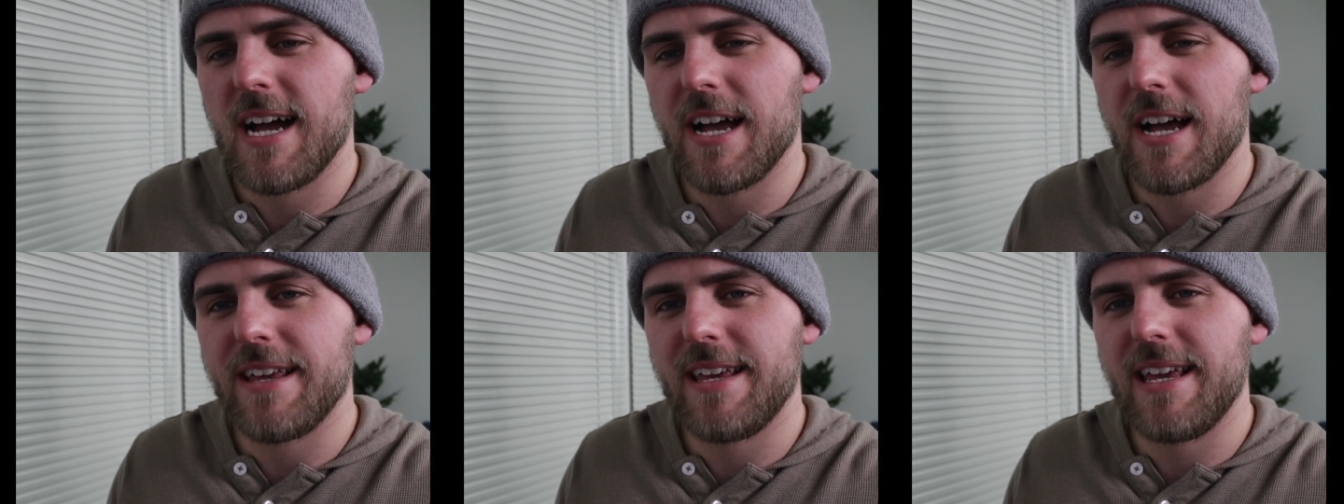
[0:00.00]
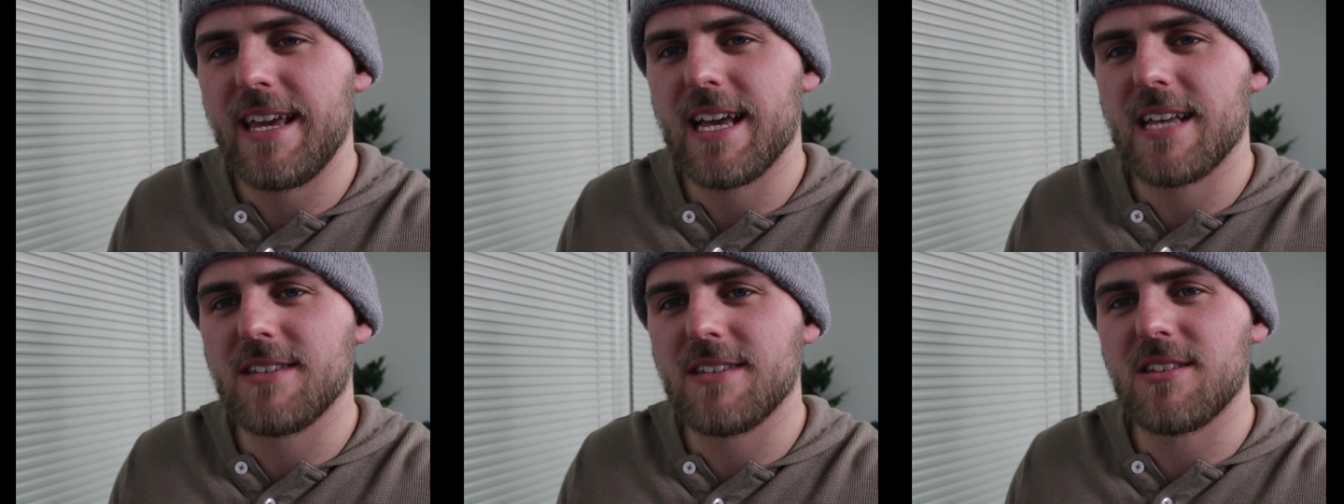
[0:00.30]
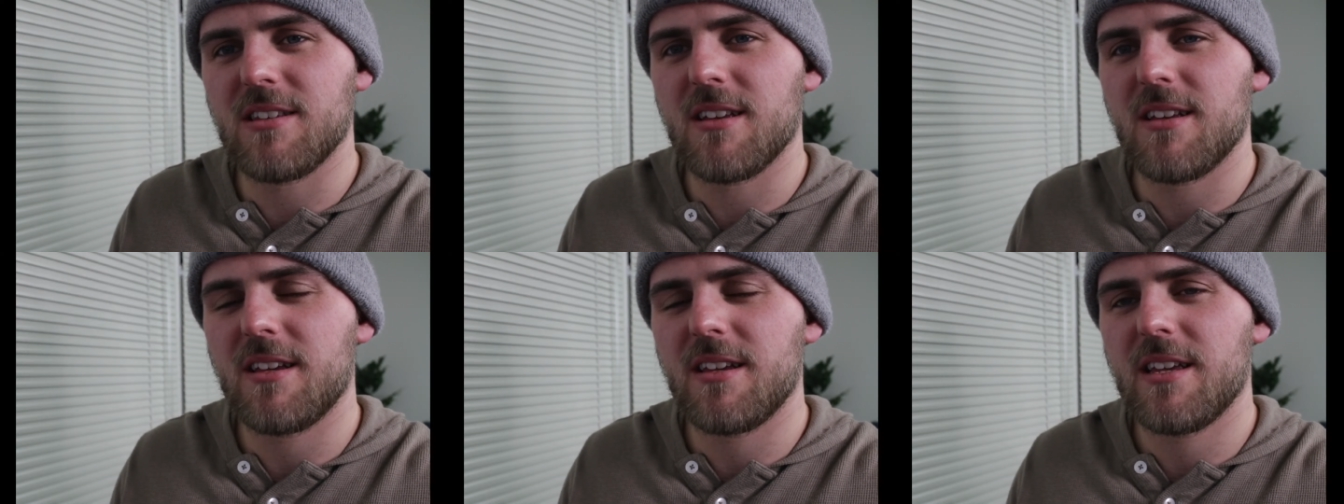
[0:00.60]
he has
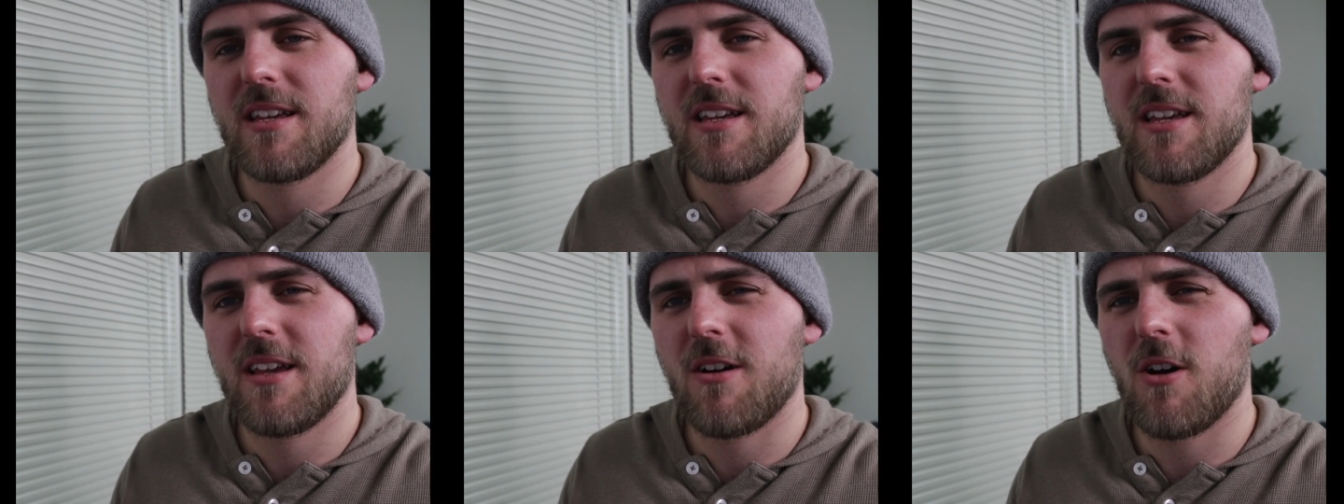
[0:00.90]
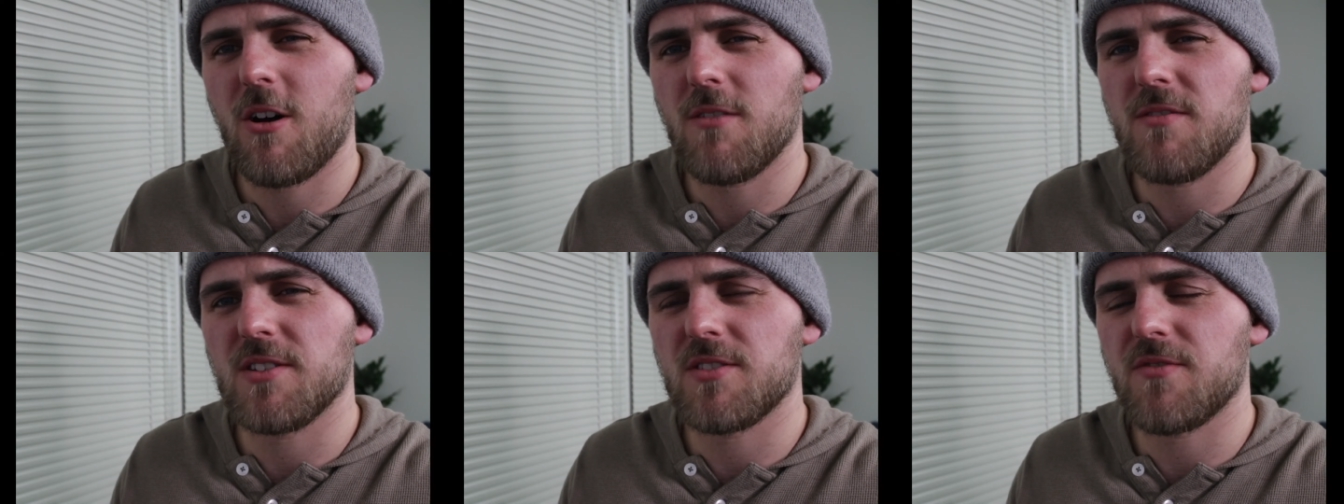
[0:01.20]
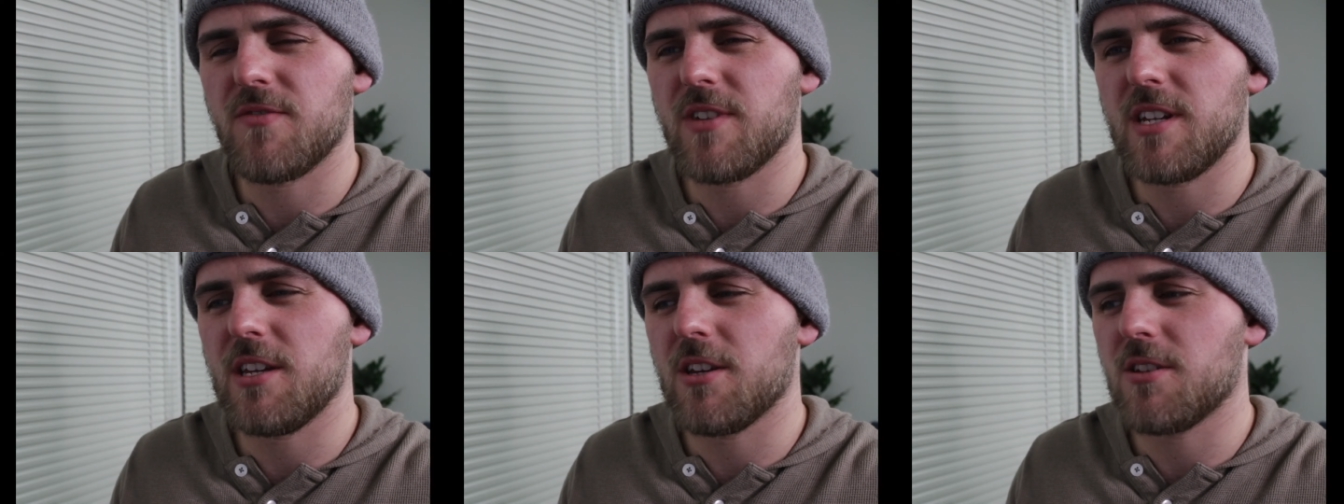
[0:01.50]
all of his
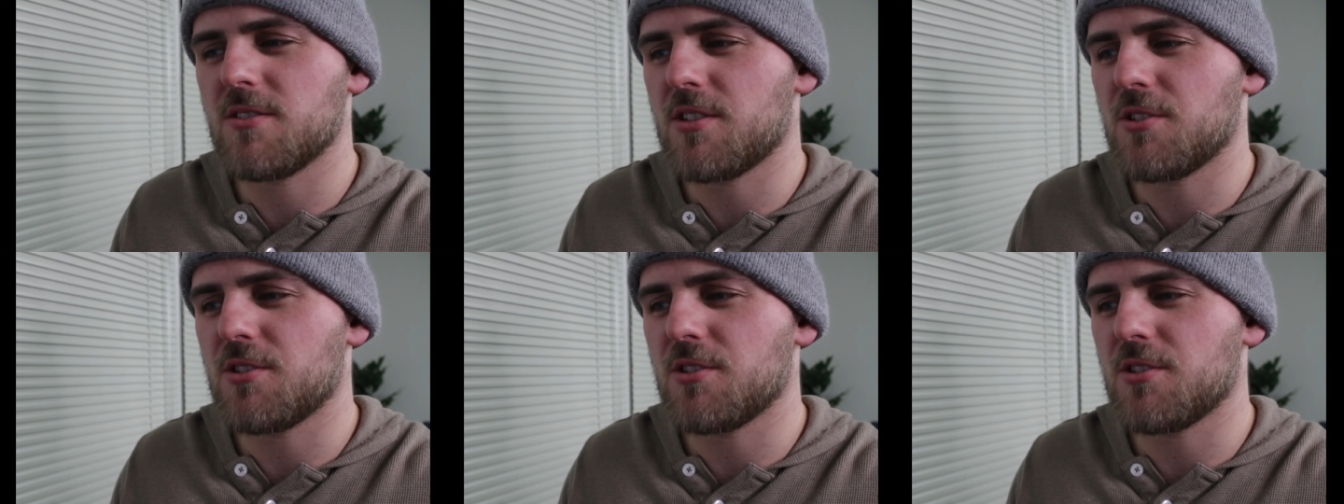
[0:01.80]
videos.